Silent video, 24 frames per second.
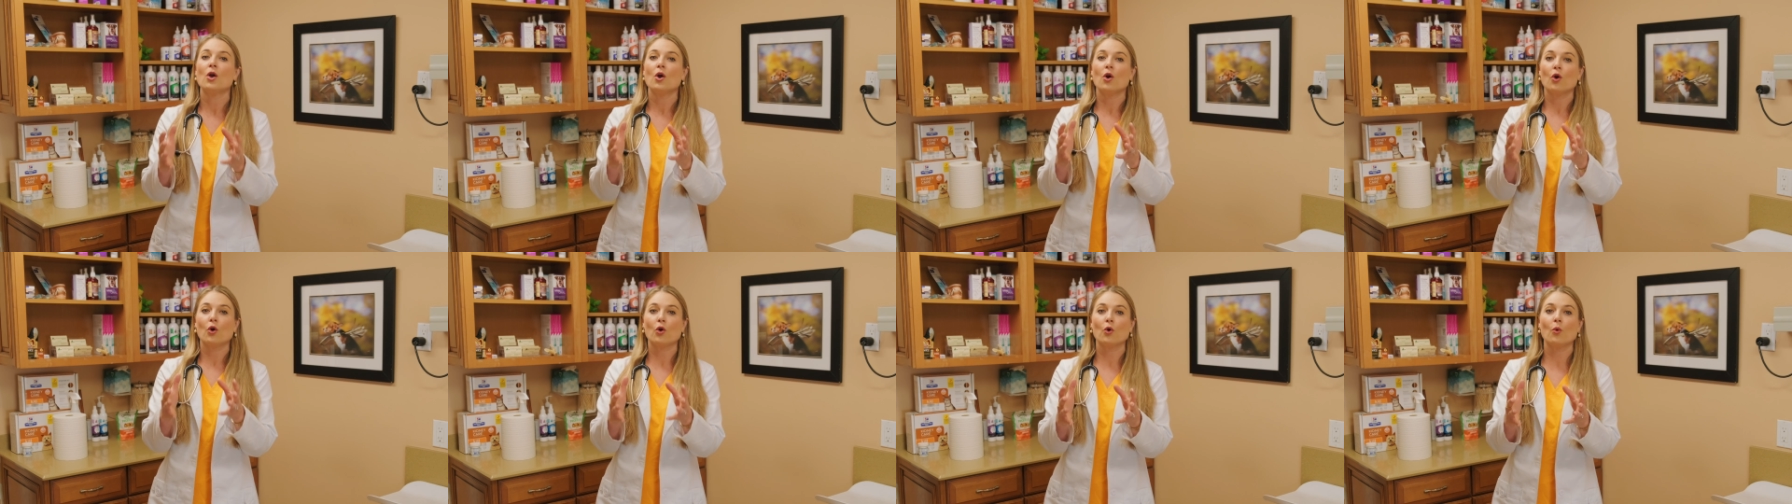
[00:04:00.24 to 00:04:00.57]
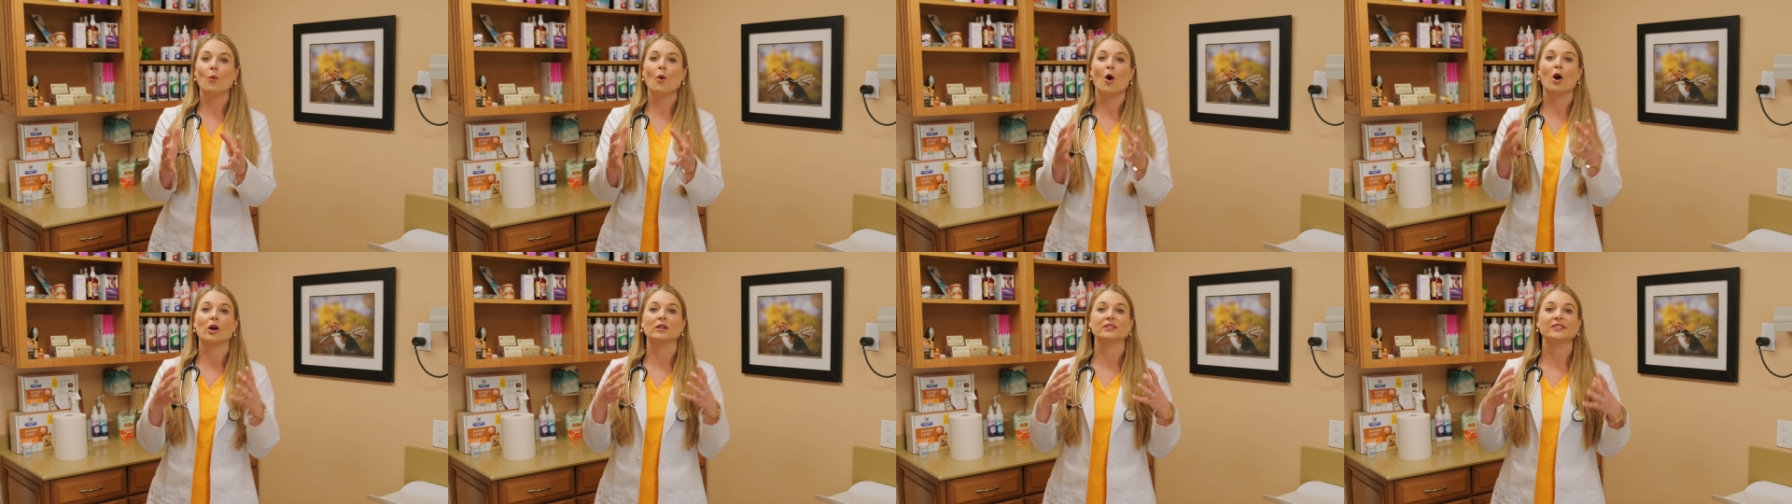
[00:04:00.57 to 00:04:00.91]
who
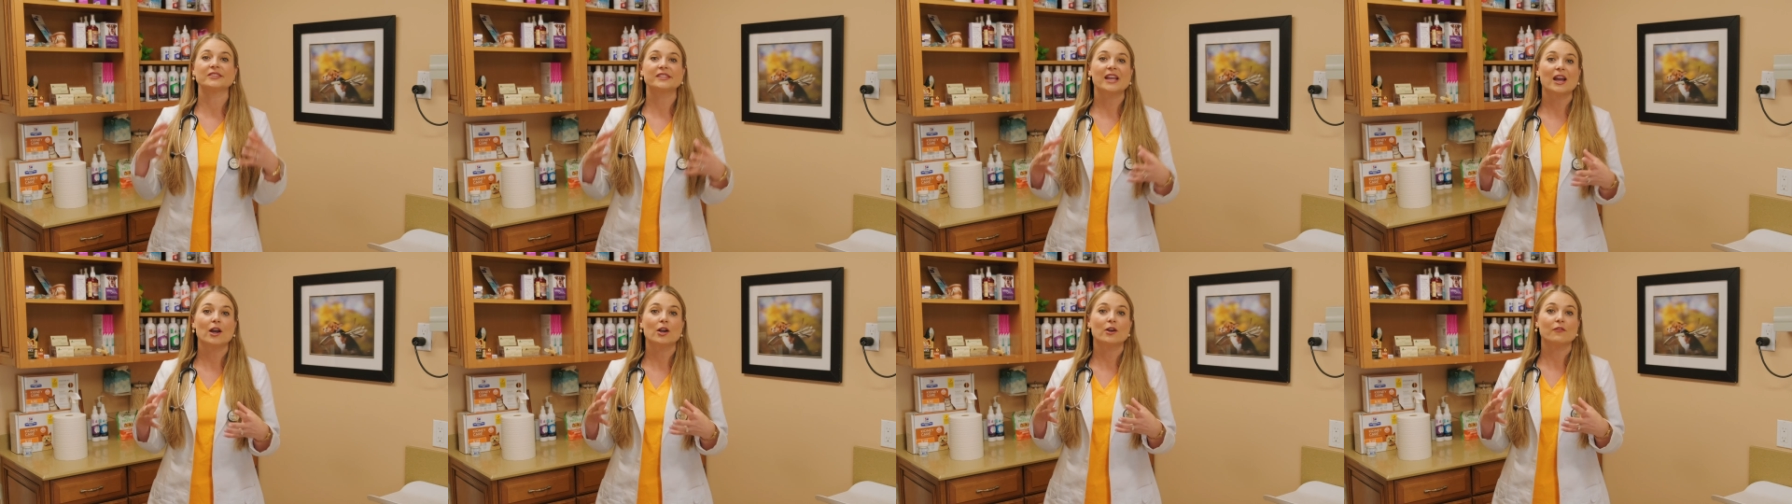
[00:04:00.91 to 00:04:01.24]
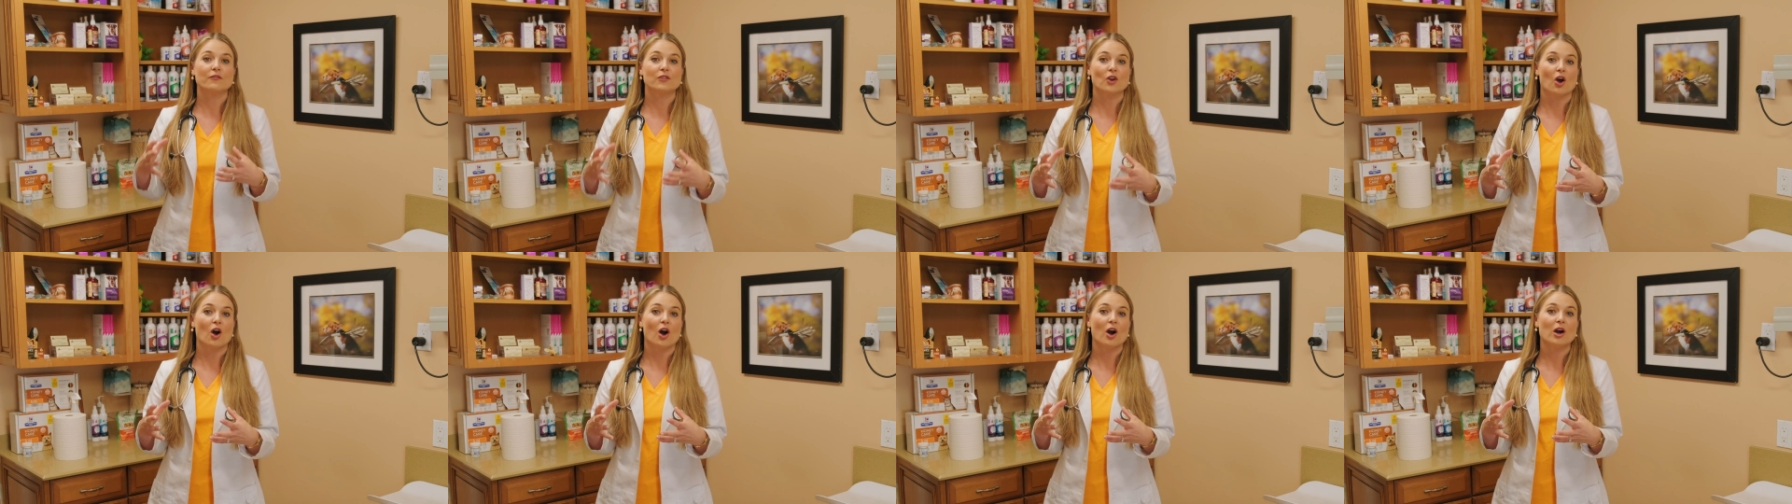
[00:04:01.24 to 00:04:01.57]
are scared of
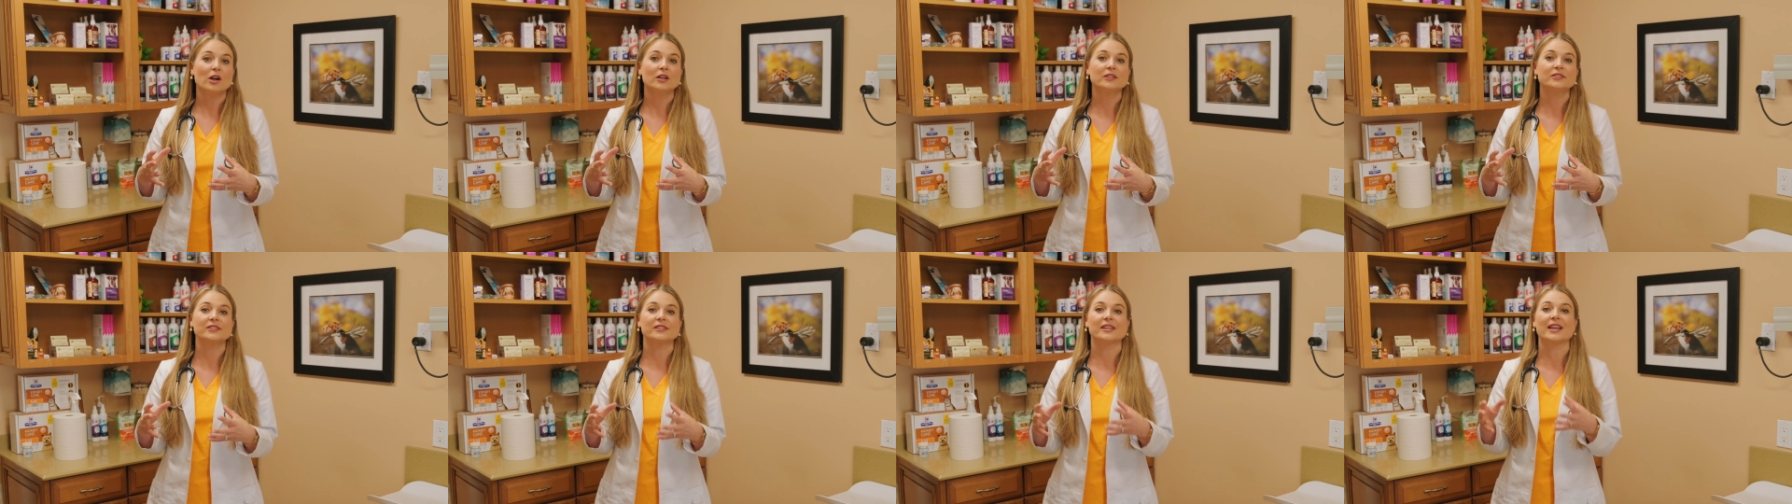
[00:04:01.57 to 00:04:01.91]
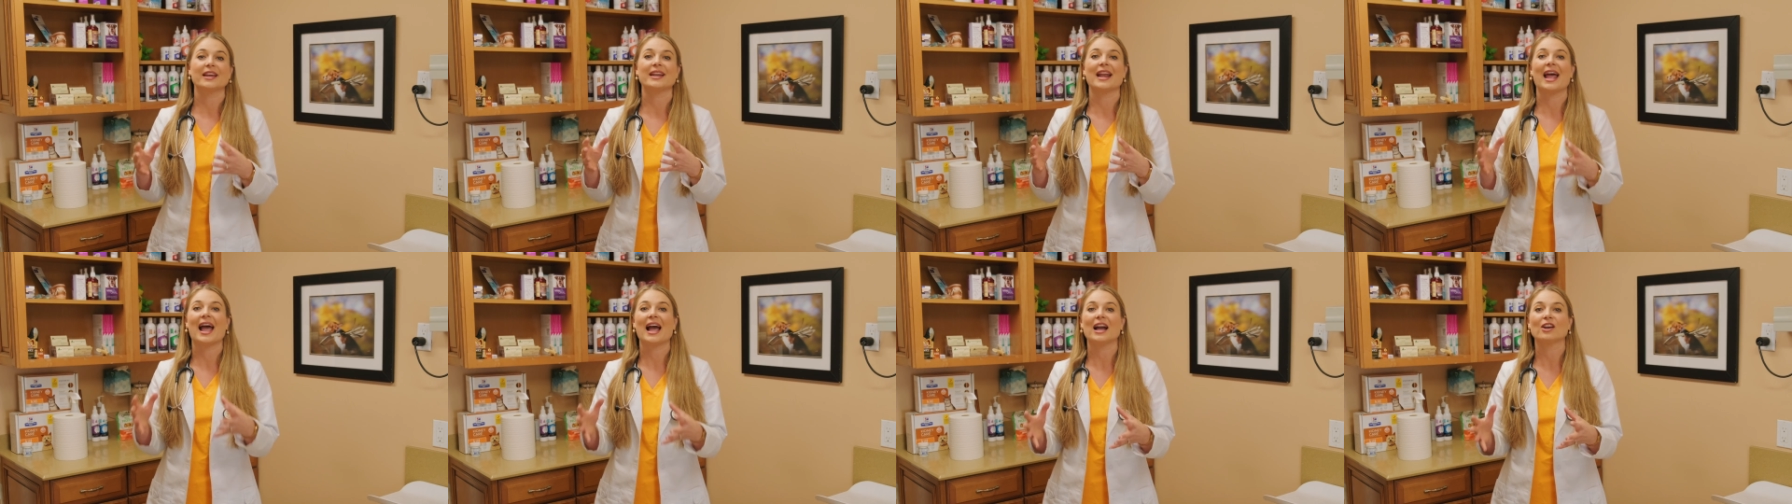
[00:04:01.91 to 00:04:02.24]
dogs
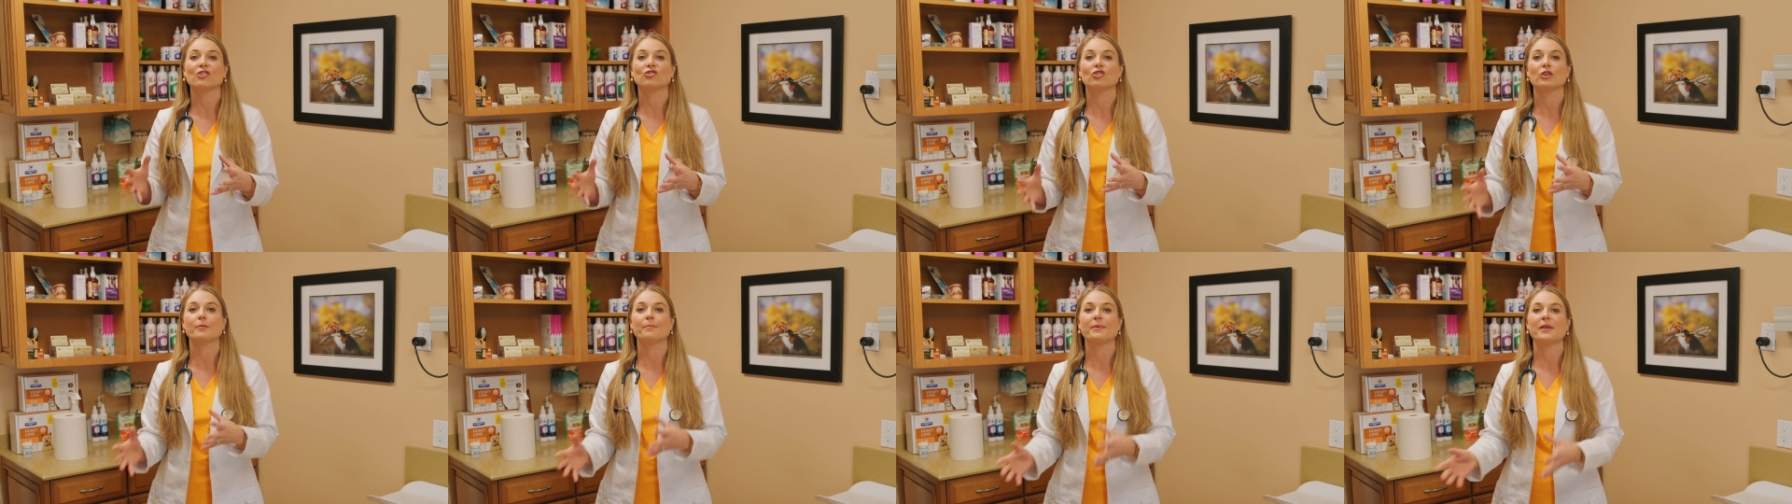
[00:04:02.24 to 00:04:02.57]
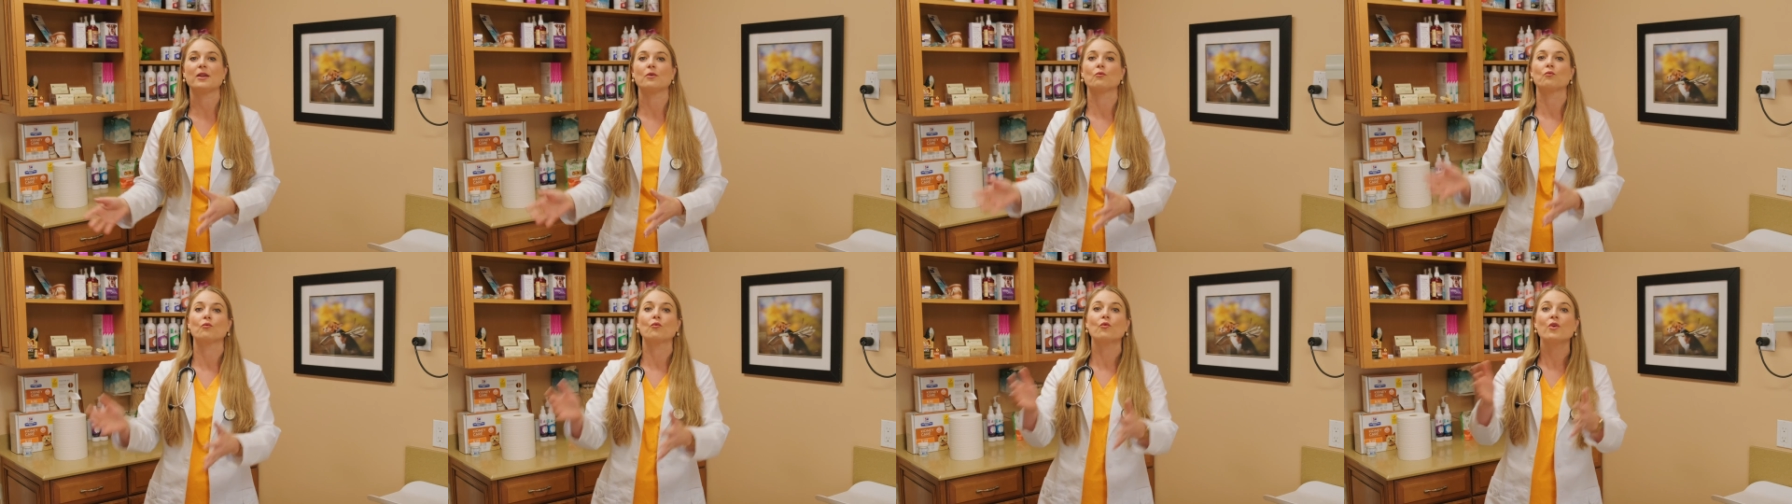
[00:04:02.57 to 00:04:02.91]
can actually be
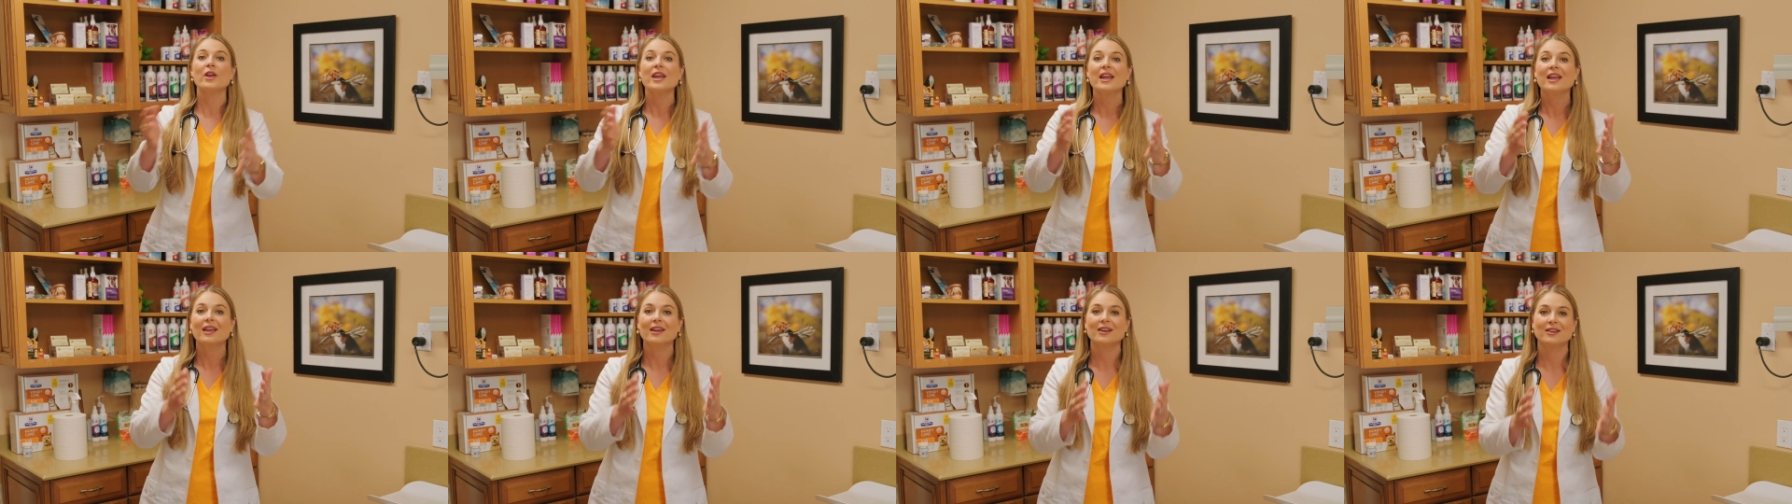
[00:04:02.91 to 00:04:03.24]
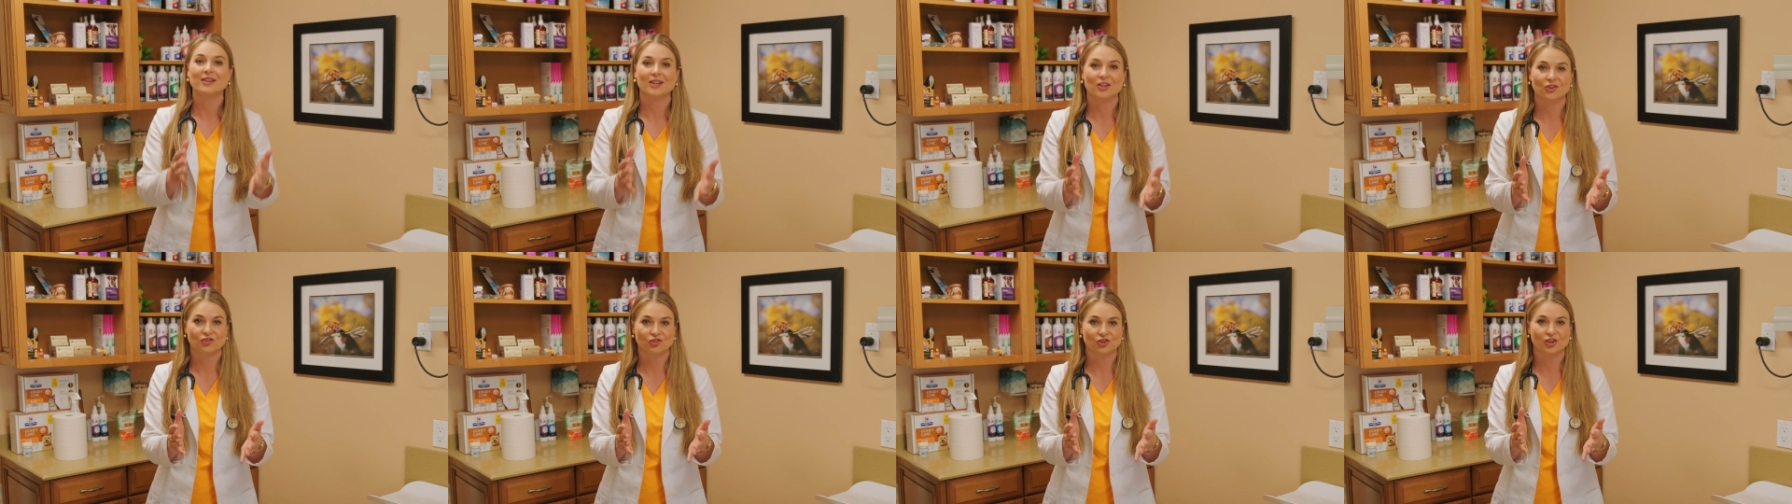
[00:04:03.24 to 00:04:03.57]

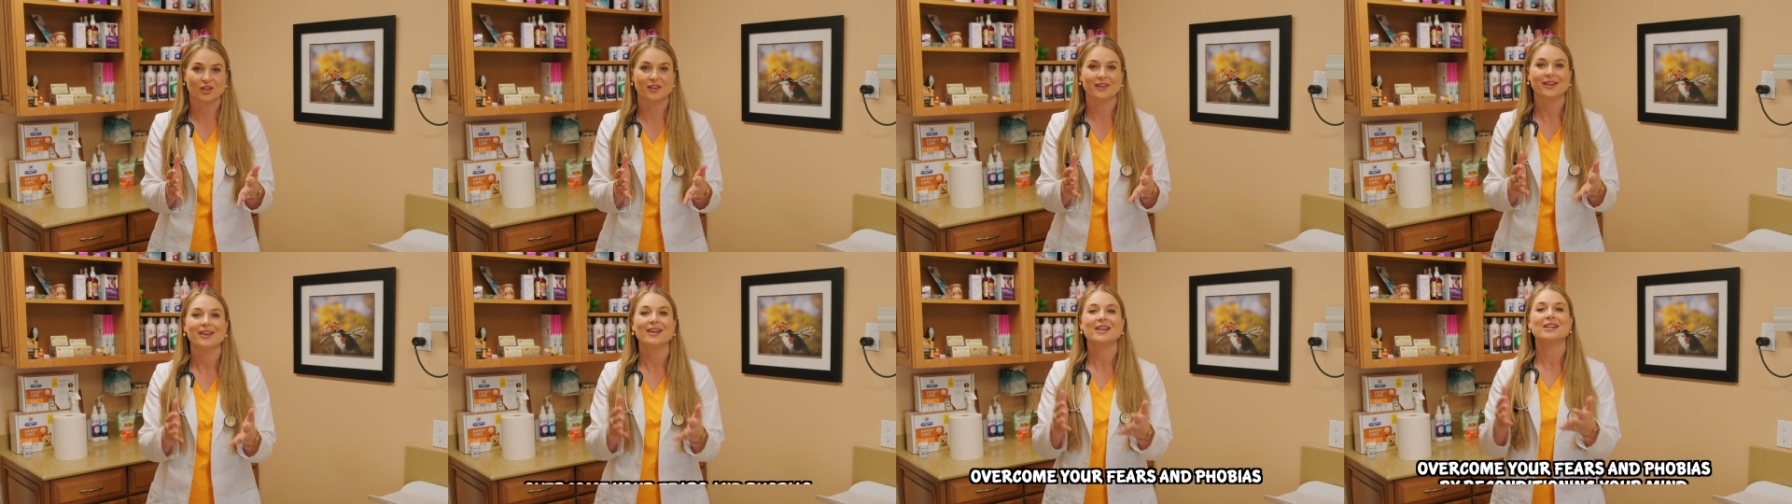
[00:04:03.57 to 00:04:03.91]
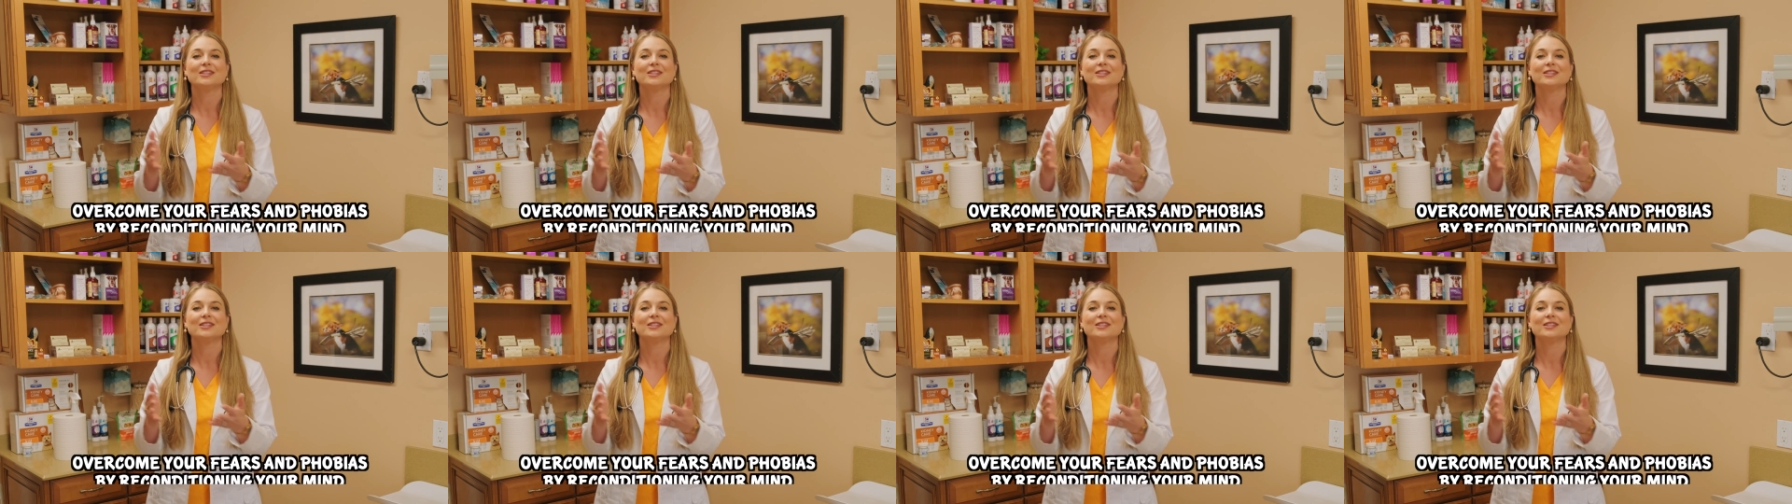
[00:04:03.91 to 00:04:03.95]
reconditioned